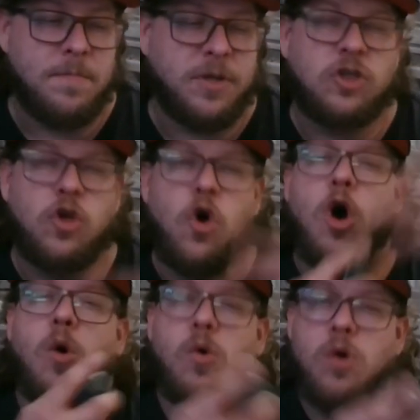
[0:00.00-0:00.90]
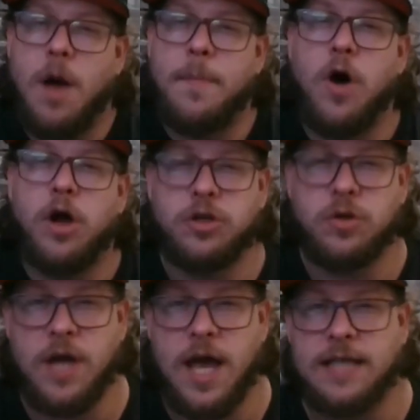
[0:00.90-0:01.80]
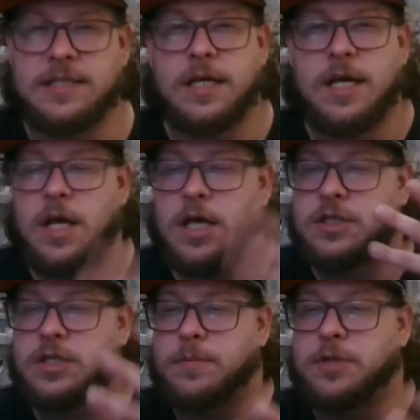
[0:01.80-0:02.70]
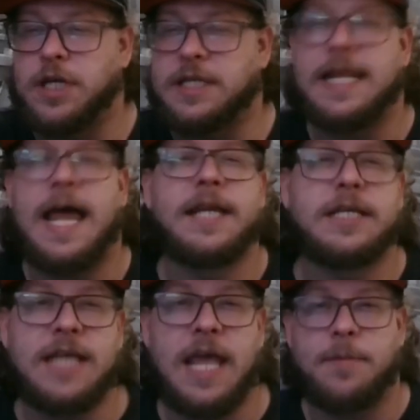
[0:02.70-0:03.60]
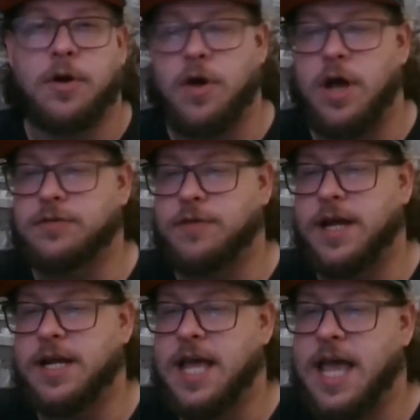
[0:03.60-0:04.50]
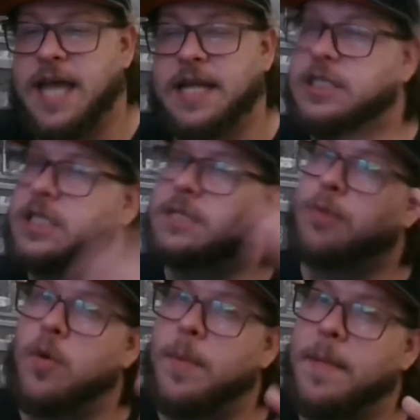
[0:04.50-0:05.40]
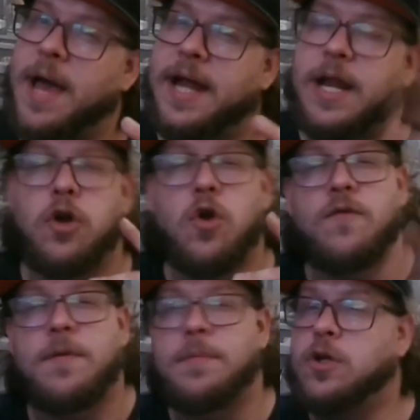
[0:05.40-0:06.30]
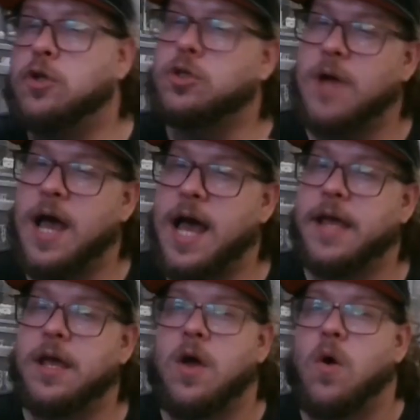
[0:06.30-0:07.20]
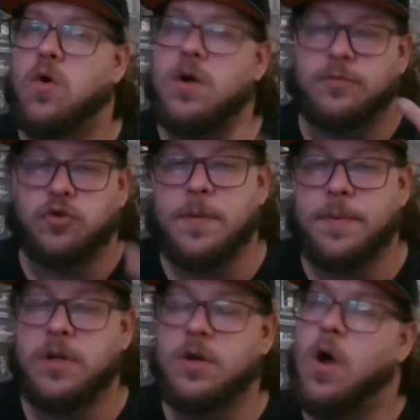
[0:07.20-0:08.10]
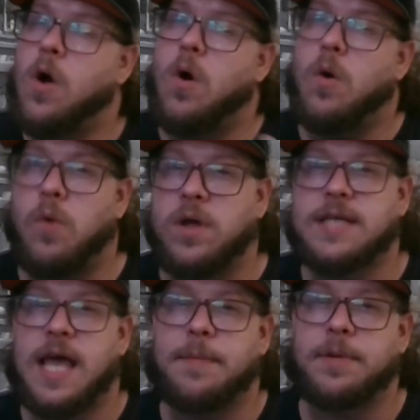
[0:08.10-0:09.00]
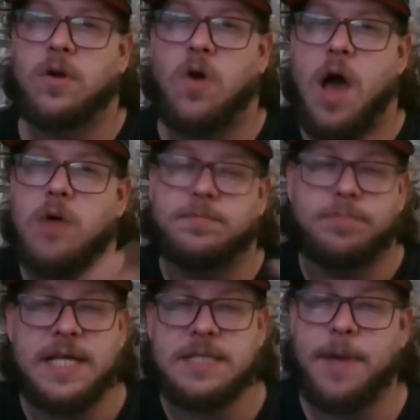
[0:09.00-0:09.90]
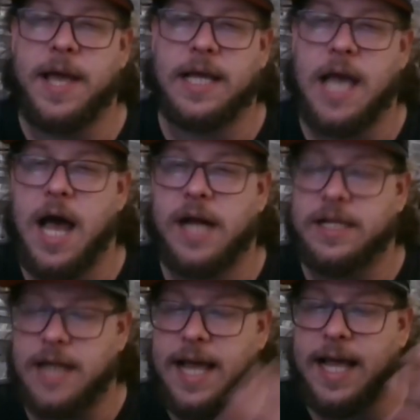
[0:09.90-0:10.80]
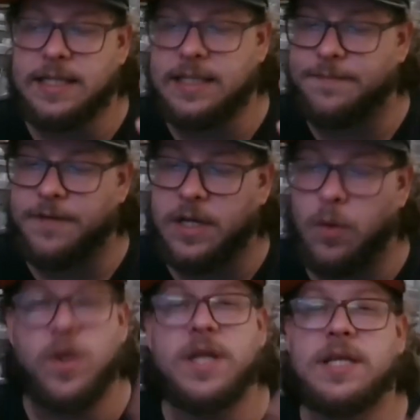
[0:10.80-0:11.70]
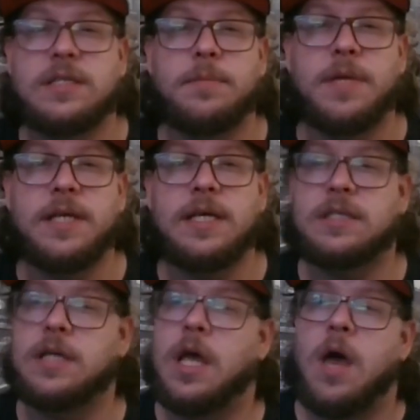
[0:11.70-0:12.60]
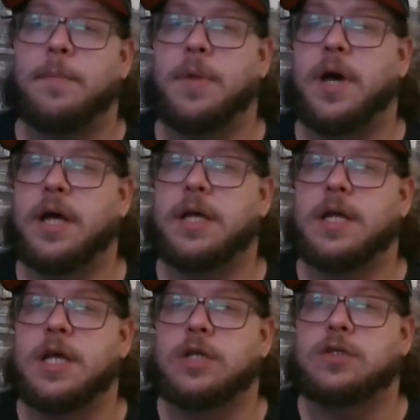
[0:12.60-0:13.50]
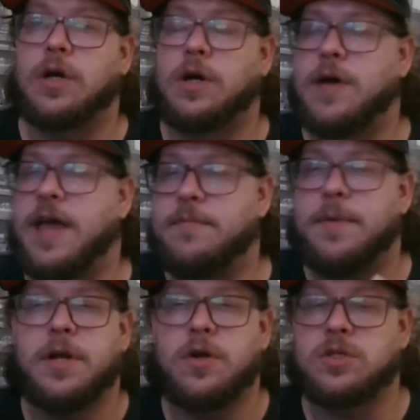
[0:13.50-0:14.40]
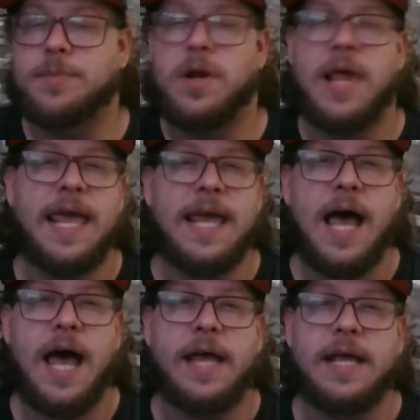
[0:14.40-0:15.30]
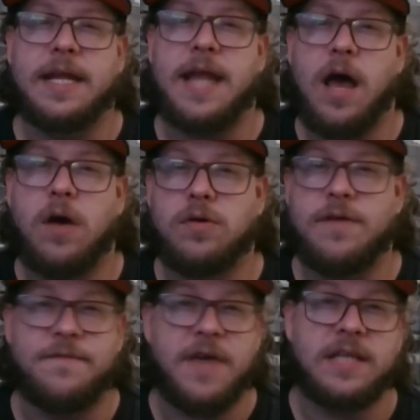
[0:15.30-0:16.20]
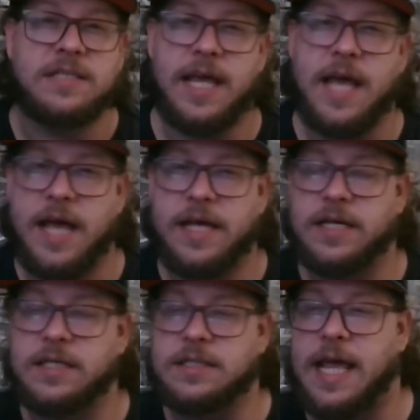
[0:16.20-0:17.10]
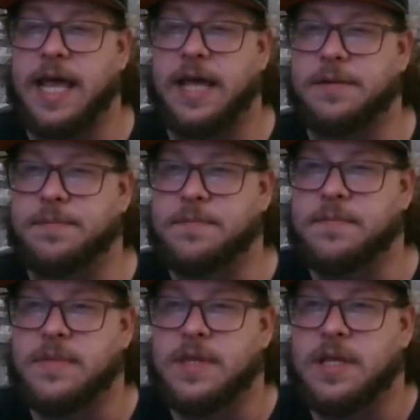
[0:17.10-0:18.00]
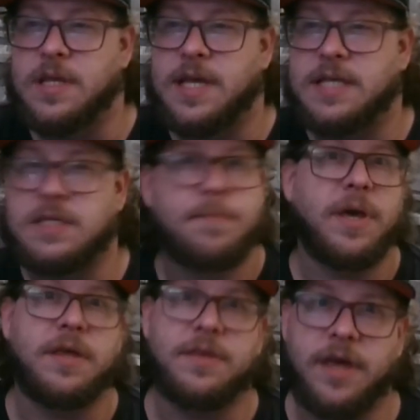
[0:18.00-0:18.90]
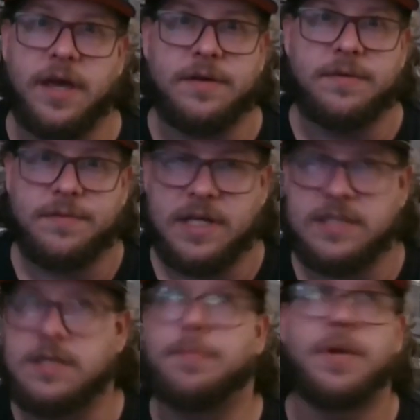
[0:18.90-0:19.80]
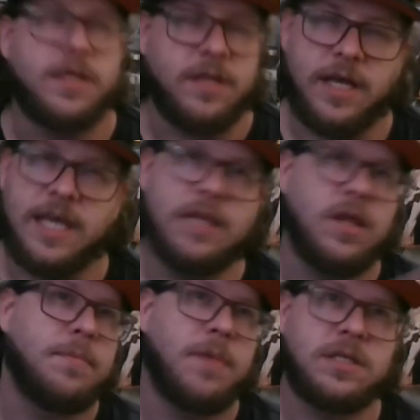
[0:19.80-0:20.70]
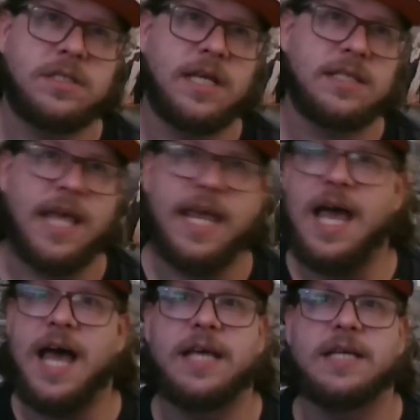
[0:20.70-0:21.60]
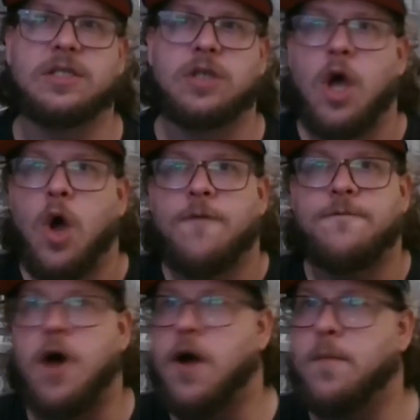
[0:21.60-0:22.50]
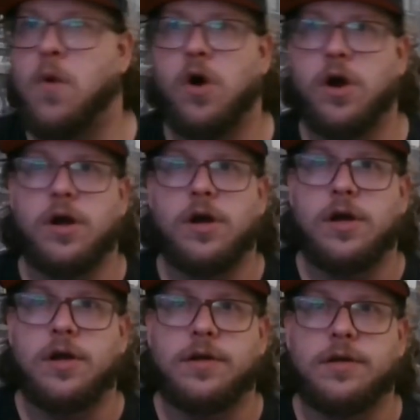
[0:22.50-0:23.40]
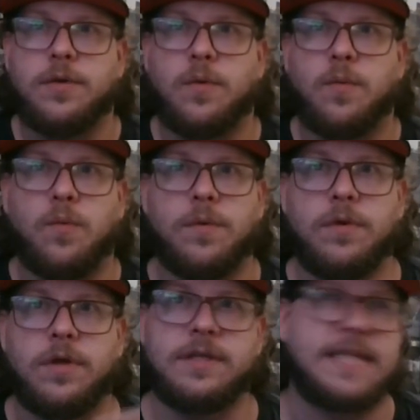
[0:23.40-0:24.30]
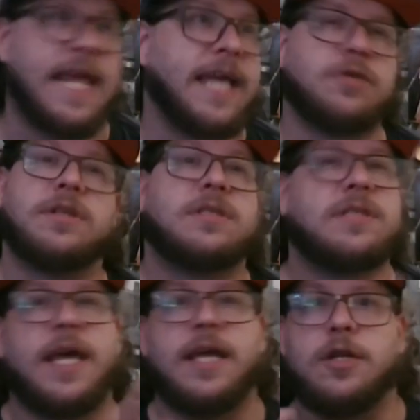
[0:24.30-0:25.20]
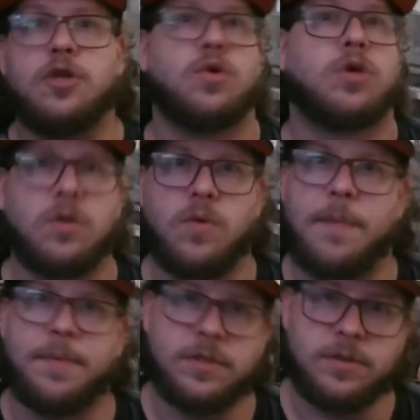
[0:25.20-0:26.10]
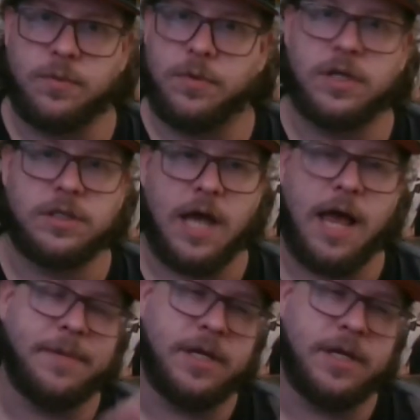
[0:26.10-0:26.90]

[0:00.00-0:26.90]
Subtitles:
bestow upon you guys some shit that I just came across, right? And it's just blowing my mind. I don't know if I'm a little too high, or I'm tripping, or what's happening. I was blessed by God, and I got to fucking witness something like this. But so everybody knows about AI and how advanced AI is, and it's a big thing. It's a big thing. Elon Musk says AI is far more dangerous than nuclear weapons, which, I